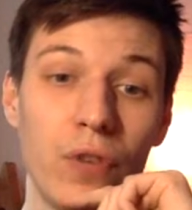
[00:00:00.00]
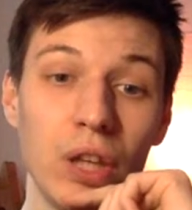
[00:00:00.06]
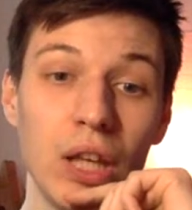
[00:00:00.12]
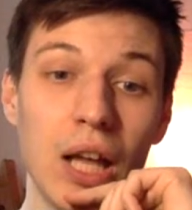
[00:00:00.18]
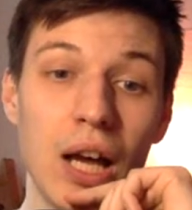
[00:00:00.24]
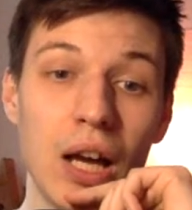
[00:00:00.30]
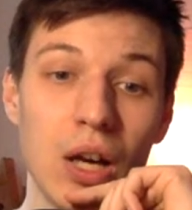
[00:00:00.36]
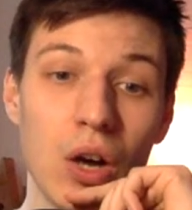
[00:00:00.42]

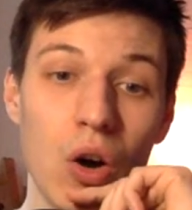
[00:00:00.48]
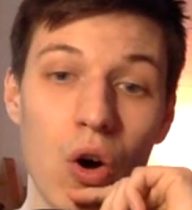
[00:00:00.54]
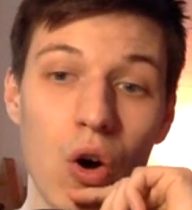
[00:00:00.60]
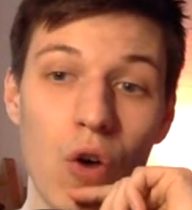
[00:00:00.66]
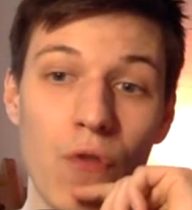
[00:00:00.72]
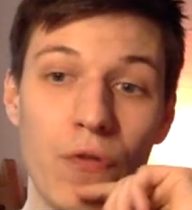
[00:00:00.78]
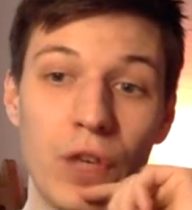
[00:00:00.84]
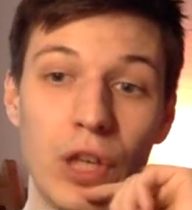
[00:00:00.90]
lack
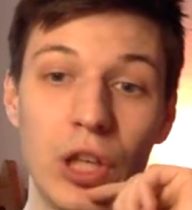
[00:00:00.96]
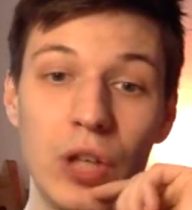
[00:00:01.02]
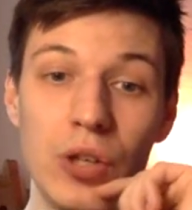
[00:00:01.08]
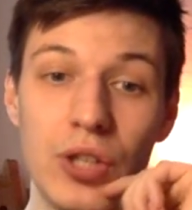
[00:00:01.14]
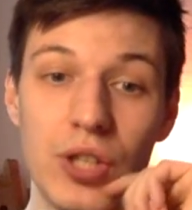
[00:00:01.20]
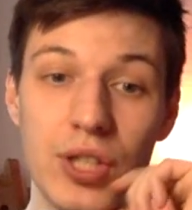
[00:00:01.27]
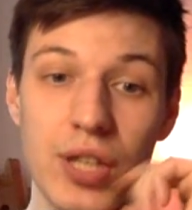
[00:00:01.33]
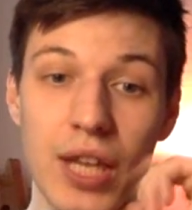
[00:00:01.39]
of
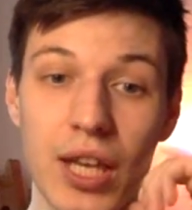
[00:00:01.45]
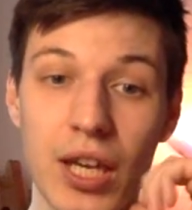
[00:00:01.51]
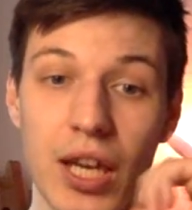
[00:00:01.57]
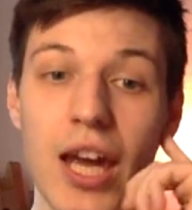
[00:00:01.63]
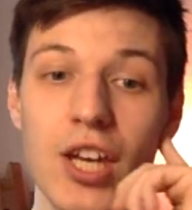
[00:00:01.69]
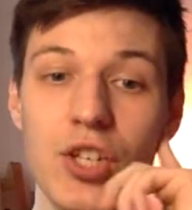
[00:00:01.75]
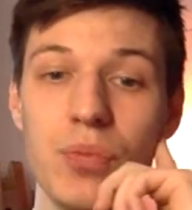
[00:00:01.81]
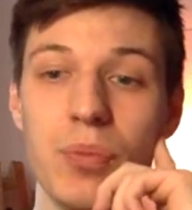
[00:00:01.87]
glutes
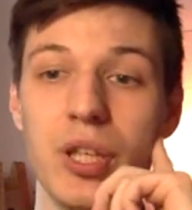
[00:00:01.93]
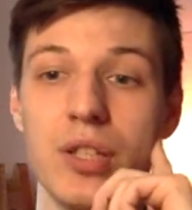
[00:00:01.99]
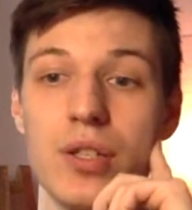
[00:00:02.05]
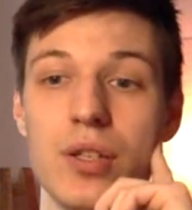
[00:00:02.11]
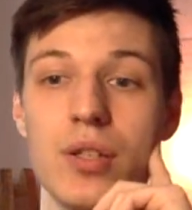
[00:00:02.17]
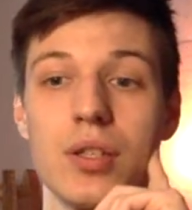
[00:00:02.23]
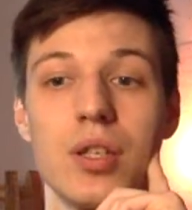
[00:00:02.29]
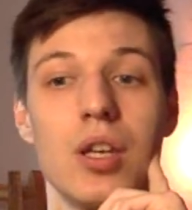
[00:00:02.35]

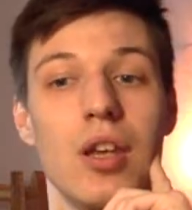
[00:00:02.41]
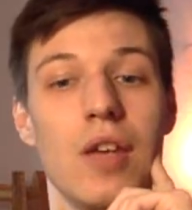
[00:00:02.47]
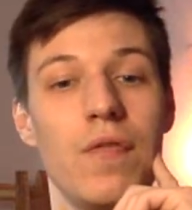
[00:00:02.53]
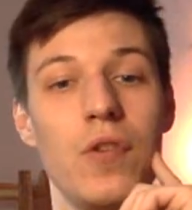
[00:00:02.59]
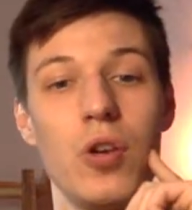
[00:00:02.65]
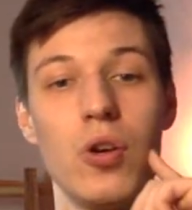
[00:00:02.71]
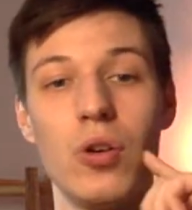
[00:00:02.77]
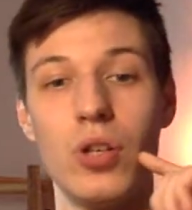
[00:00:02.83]
engagement.
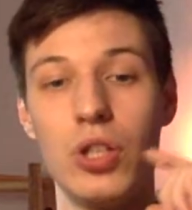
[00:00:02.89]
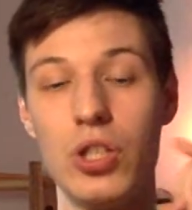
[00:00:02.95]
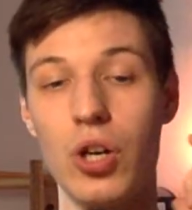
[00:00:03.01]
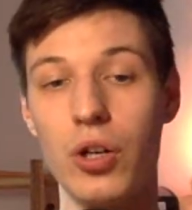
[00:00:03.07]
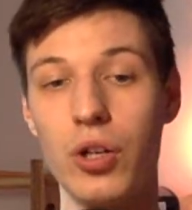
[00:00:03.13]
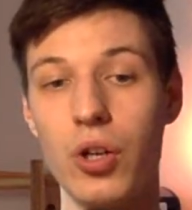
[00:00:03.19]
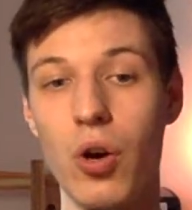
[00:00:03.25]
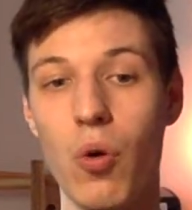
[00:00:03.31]
If you
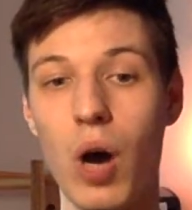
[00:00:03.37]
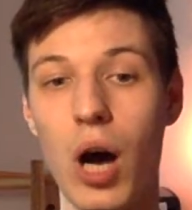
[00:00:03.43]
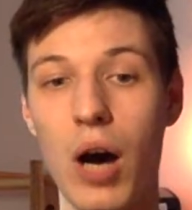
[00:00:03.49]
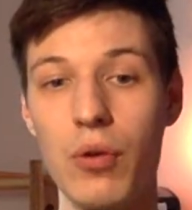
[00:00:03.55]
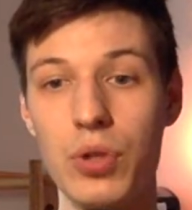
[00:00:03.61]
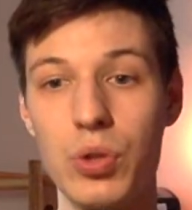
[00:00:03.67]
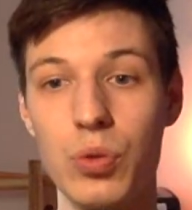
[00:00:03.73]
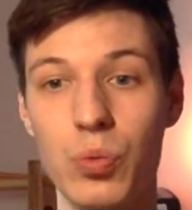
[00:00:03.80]
don't know
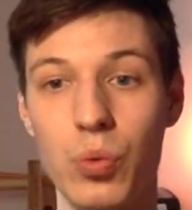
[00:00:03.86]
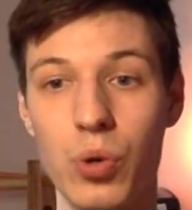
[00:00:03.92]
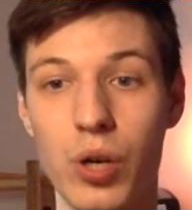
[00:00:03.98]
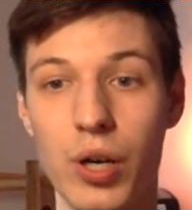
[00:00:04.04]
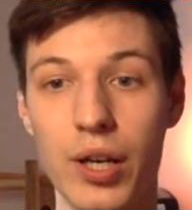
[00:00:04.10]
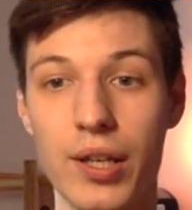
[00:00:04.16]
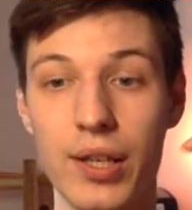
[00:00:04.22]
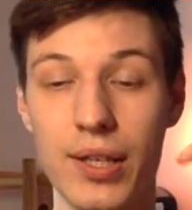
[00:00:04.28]
how to
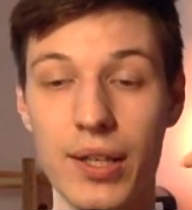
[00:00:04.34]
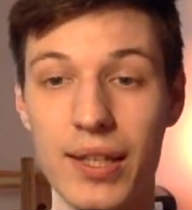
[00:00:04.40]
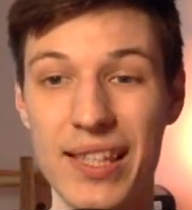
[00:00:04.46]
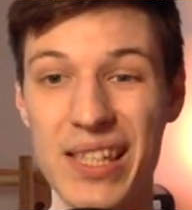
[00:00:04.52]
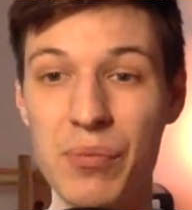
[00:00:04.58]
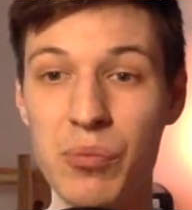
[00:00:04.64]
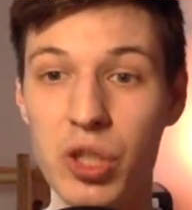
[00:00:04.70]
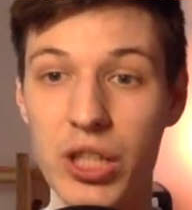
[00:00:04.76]
work
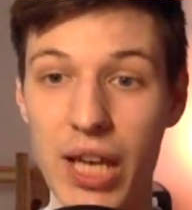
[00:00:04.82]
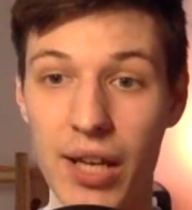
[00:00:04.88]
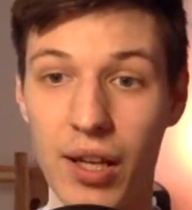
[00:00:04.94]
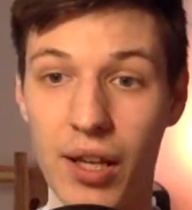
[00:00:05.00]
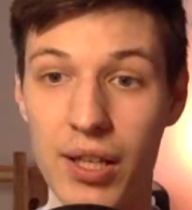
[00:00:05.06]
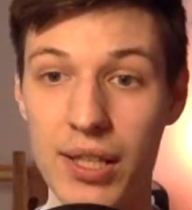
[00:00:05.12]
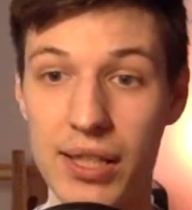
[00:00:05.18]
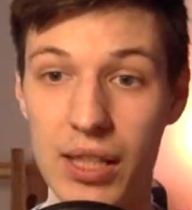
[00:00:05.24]

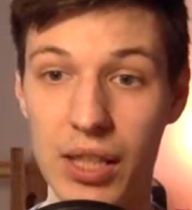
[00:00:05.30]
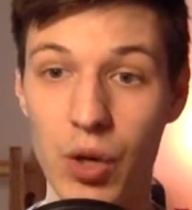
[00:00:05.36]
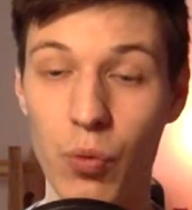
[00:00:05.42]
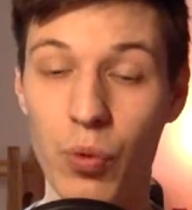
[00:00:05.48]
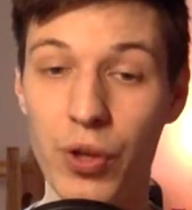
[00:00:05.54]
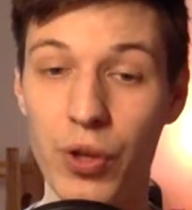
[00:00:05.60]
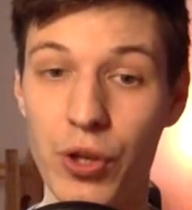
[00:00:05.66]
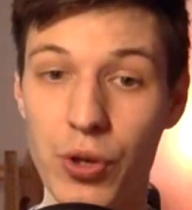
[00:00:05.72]
simultaneously
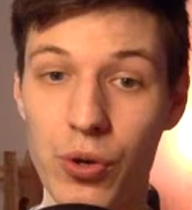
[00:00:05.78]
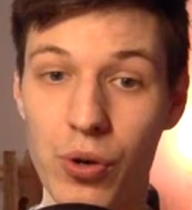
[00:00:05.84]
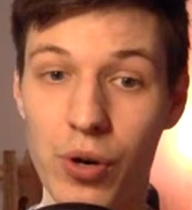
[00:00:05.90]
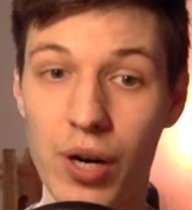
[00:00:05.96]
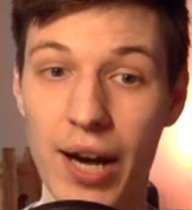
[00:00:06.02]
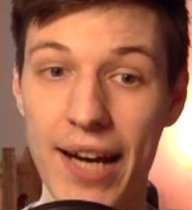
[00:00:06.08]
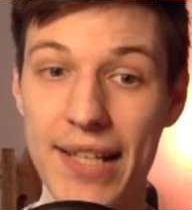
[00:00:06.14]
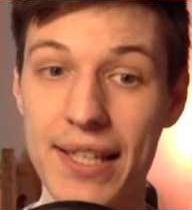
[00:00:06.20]
with
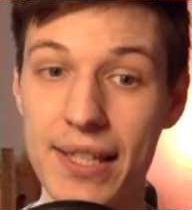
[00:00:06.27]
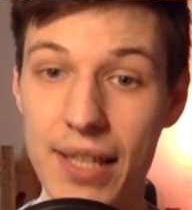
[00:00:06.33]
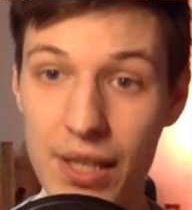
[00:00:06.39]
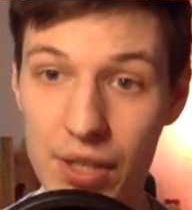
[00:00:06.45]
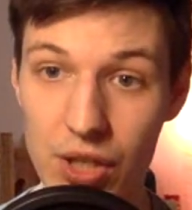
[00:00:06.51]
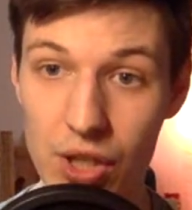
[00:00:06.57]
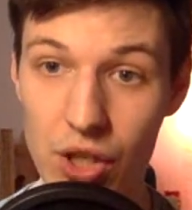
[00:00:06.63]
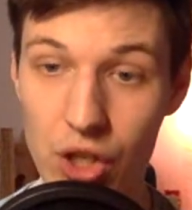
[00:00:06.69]
your
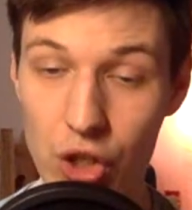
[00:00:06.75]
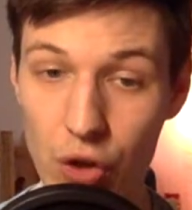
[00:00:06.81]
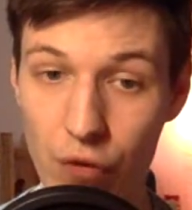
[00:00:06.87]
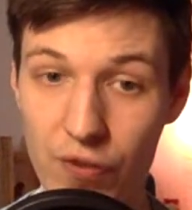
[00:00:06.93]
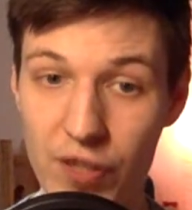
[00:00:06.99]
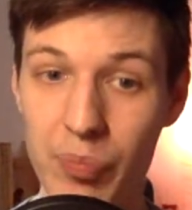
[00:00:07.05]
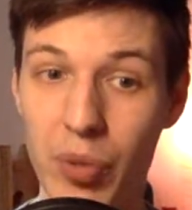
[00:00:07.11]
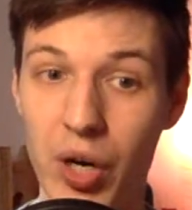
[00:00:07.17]
extensors
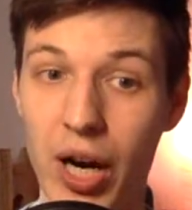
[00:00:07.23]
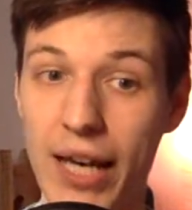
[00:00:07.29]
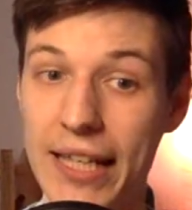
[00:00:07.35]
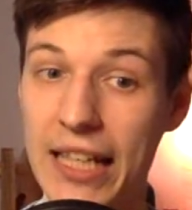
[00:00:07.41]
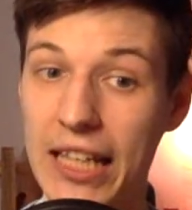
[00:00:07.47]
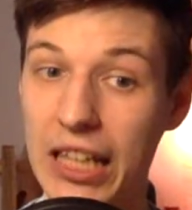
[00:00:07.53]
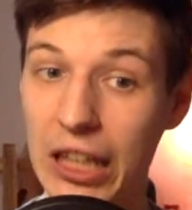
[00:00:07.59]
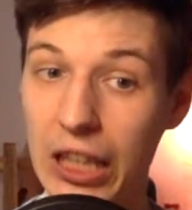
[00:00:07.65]
of
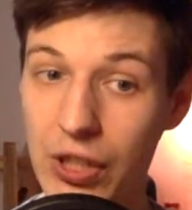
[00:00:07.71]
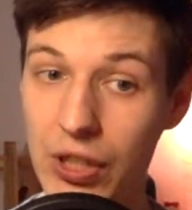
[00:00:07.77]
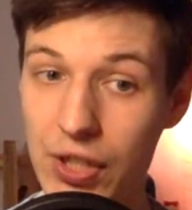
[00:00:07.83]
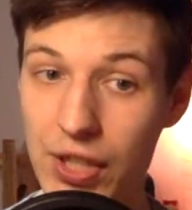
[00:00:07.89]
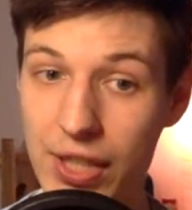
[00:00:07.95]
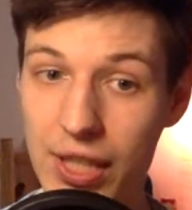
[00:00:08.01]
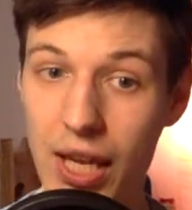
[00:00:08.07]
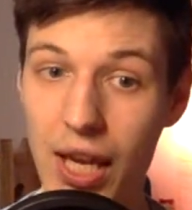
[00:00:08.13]
spine
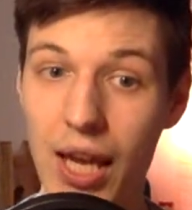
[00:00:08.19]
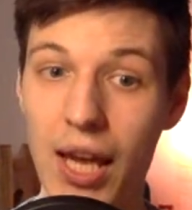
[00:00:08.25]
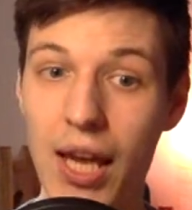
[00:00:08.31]
glutes,